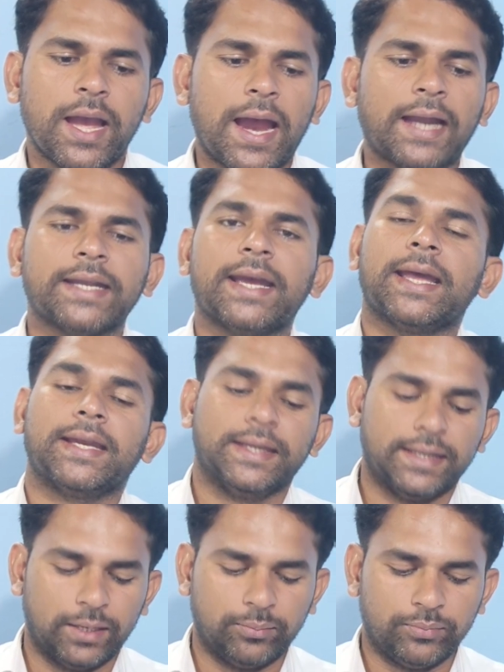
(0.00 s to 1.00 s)
at any
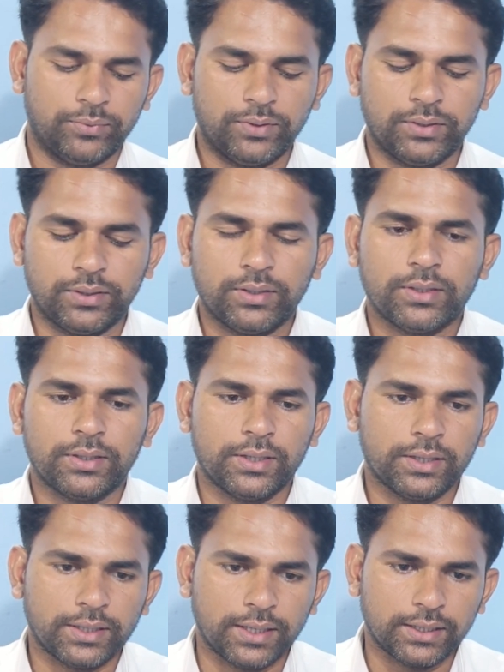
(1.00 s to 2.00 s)
time.
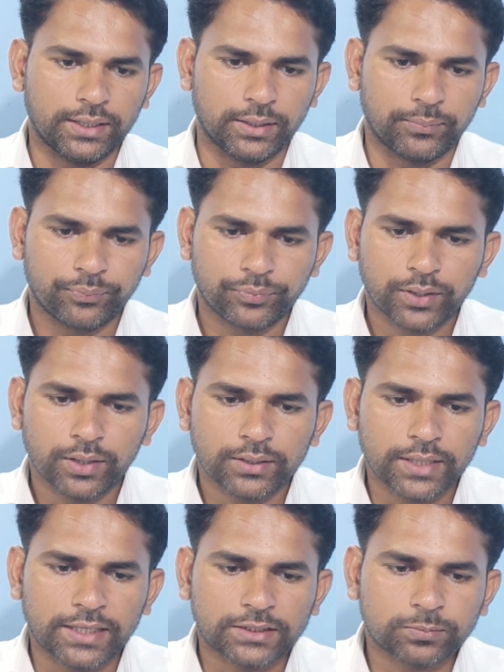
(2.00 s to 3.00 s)
Here telling na
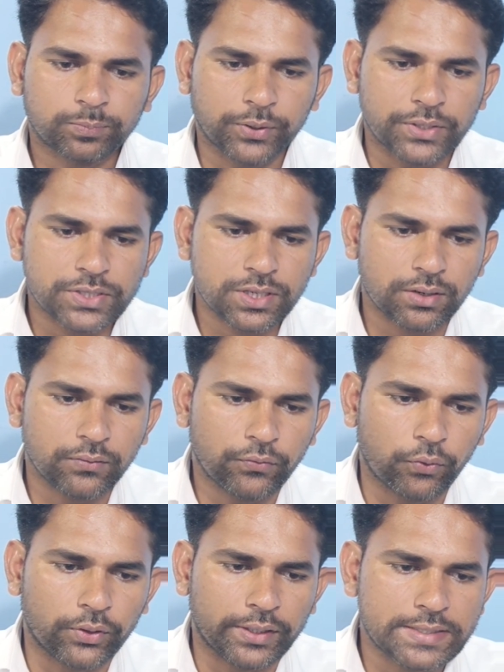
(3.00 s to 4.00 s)
the expression
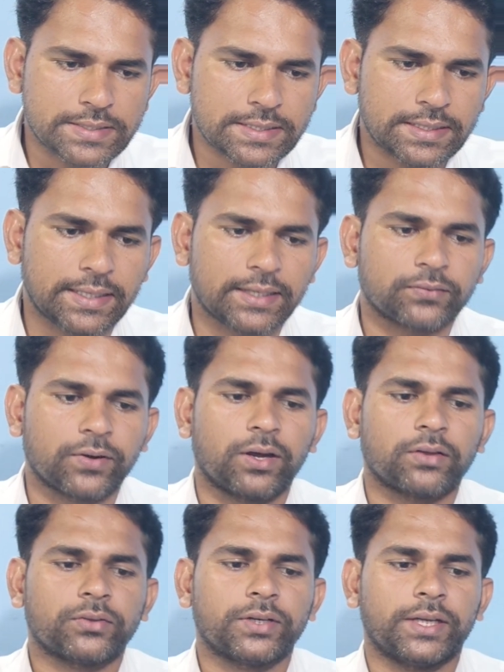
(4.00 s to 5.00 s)
for instantaneous
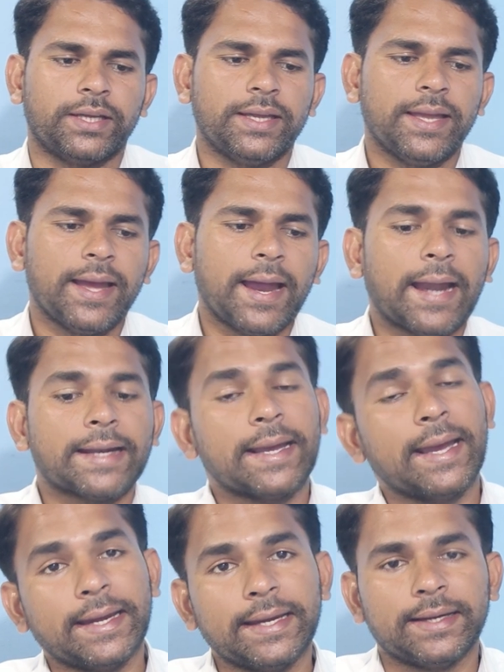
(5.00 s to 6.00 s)
velocity at
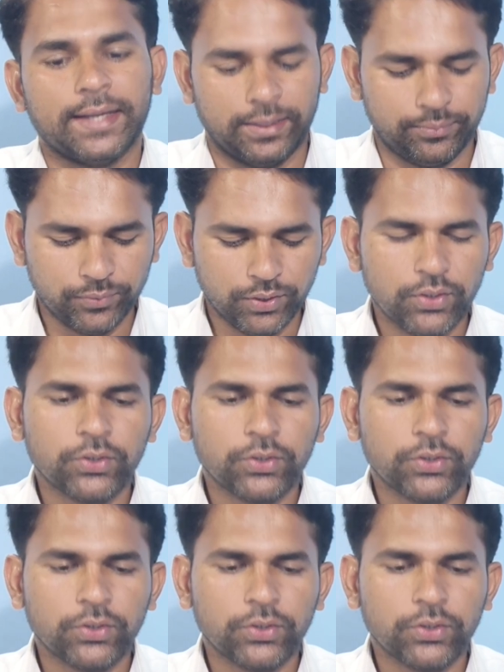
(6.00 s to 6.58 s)
any time.